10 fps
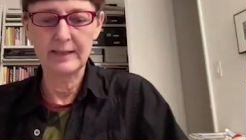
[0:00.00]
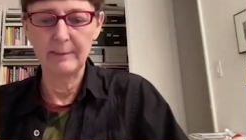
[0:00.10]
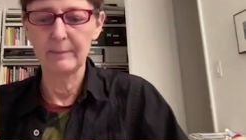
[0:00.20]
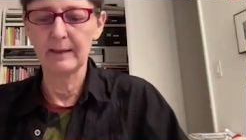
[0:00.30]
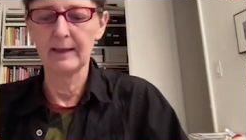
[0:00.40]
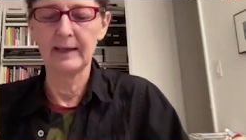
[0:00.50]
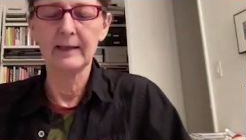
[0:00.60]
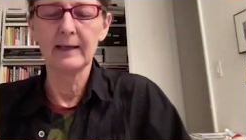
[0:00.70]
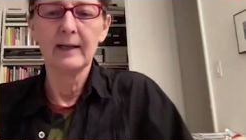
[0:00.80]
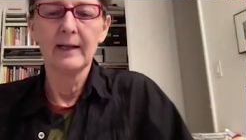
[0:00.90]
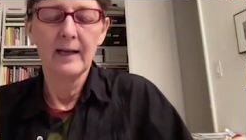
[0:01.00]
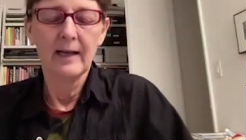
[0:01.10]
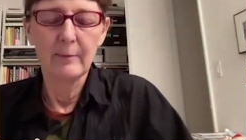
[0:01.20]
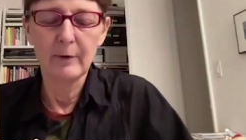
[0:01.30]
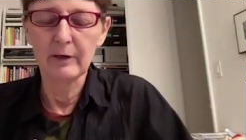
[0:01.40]
statement, and
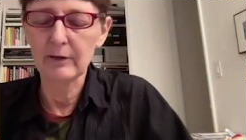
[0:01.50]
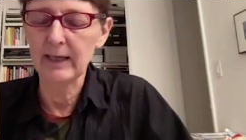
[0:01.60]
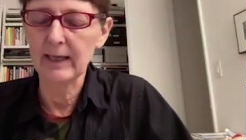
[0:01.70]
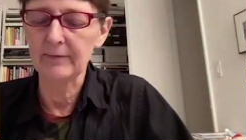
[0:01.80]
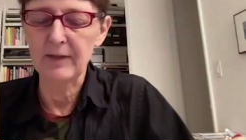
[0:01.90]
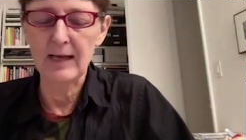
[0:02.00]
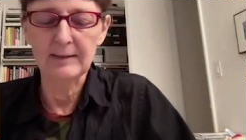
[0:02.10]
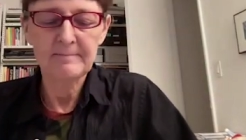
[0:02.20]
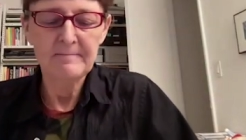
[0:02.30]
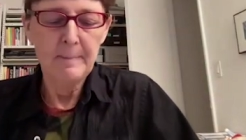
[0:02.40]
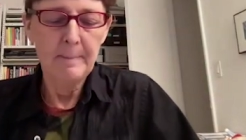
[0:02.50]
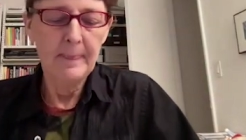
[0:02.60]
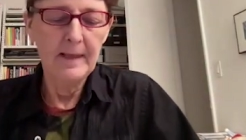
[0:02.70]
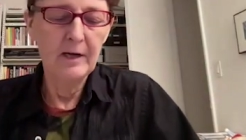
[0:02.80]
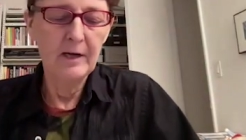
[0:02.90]
and we're looking at that
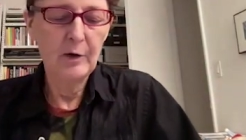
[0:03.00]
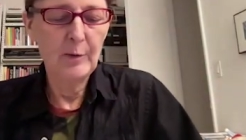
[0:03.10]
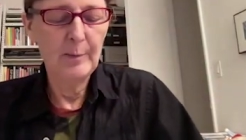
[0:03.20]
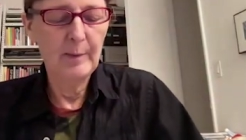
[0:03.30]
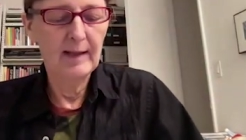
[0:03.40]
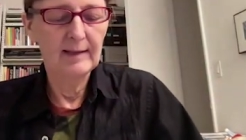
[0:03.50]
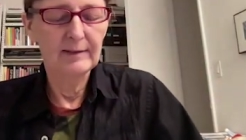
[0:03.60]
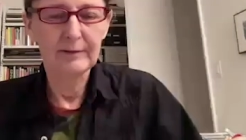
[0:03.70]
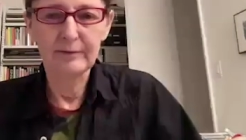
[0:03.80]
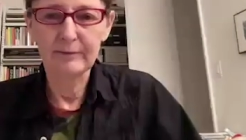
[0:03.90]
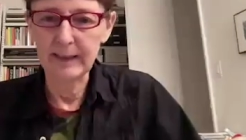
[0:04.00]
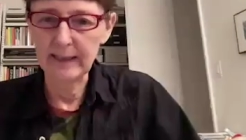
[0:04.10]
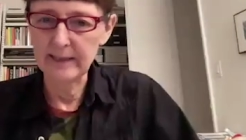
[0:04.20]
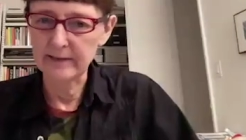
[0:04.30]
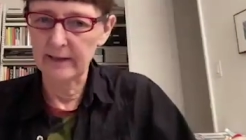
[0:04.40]
um,
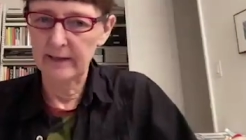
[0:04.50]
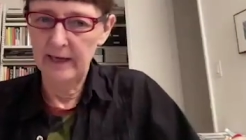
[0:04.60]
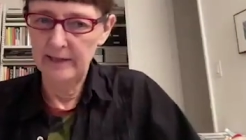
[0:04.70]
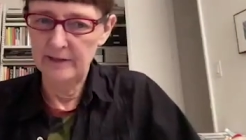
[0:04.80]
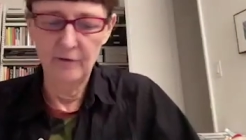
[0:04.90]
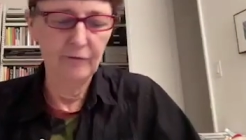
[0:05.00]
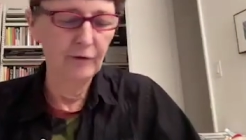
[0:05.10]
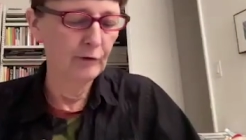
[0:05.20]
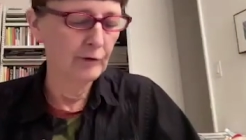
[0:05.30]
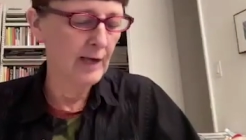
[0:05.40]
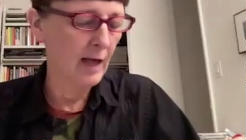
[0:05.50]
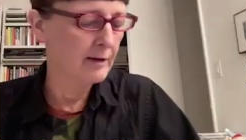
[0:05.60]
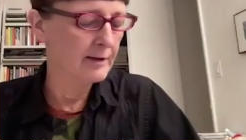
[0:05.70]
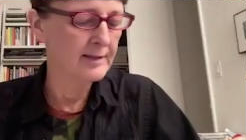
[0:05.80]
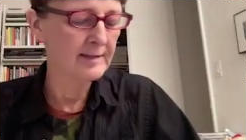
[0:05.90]
really as an occasion for you to tell
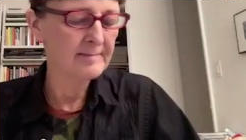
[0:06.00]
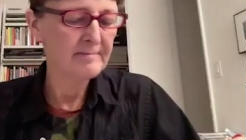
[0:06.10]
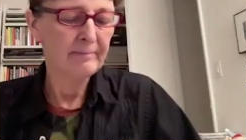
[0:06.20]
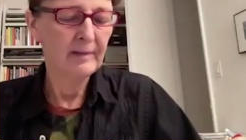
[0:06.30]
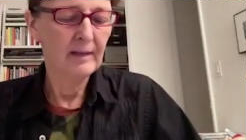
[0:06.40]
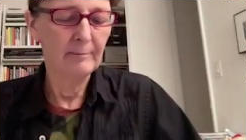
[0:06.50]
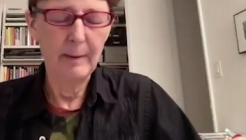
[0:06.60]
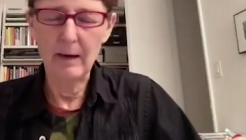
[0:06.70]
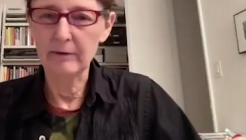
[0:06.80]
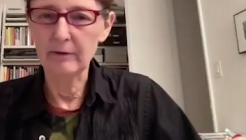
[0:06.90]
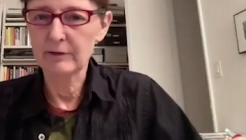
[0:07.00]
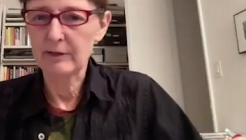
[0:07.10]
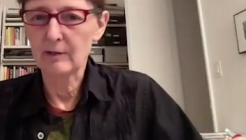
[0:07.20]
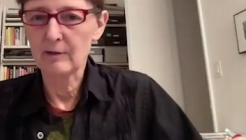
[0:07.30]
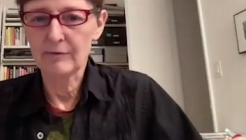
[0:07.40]
us about
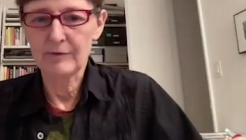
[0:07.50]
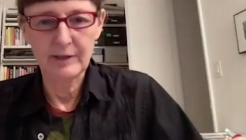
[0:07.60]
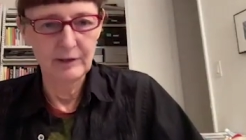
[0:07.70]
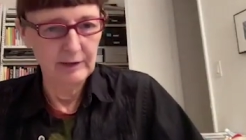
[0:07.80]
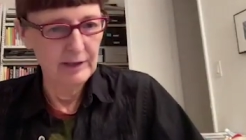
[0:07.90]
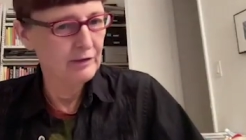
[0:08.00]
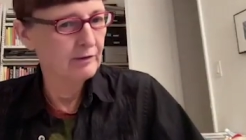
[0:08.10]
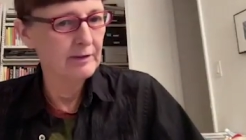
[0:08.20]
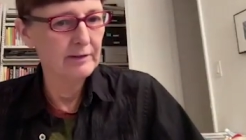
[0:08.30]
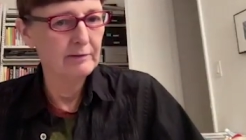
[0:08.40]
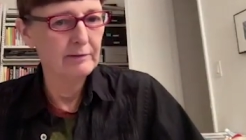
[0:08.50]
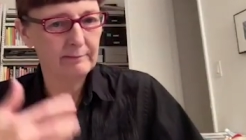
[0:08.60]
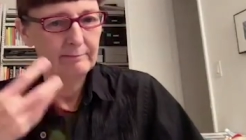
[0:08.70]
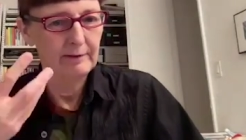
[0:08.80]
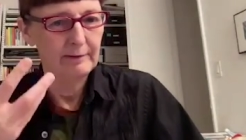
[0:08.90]
yourselves and your interest, you know,
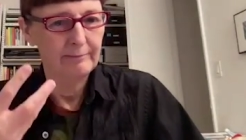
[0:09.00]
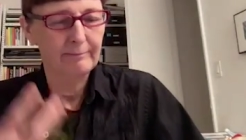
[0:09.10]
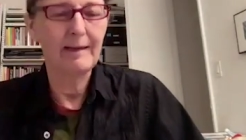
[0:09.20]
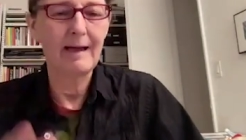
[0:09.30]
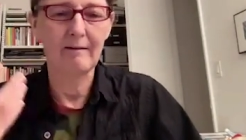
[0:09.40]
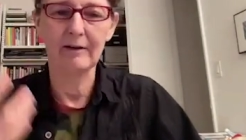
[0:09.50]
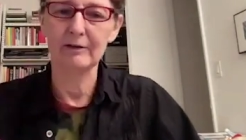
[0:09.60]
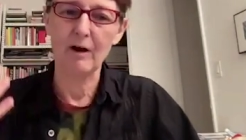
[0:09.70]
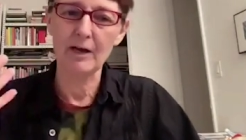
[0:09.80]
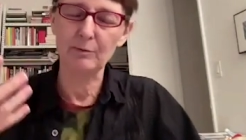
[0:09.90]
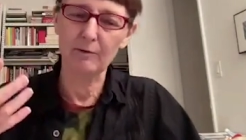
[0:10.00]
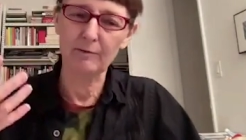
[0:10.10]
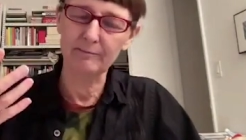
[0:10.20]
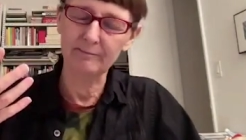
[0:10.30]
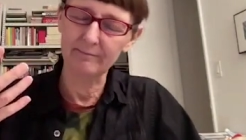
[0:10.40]
to sort of characterize
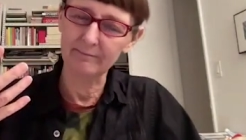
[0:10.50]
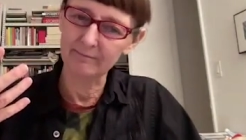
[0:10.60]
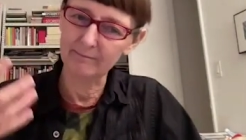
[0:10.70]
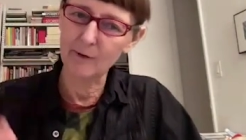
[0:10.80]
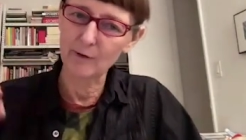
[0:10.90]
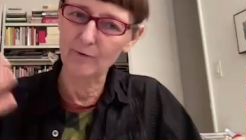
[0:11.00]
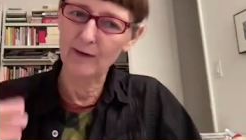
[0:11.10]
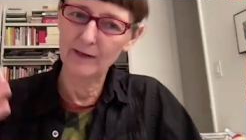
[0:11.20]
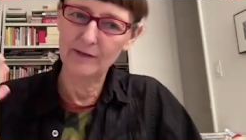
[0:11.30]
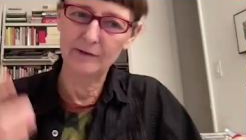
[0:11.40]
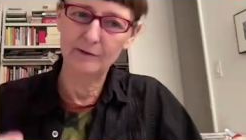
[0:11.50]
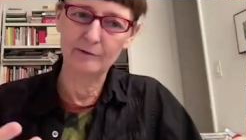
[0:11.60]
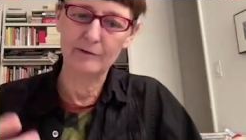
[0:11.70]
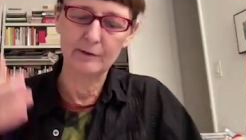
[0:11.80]
what motivates you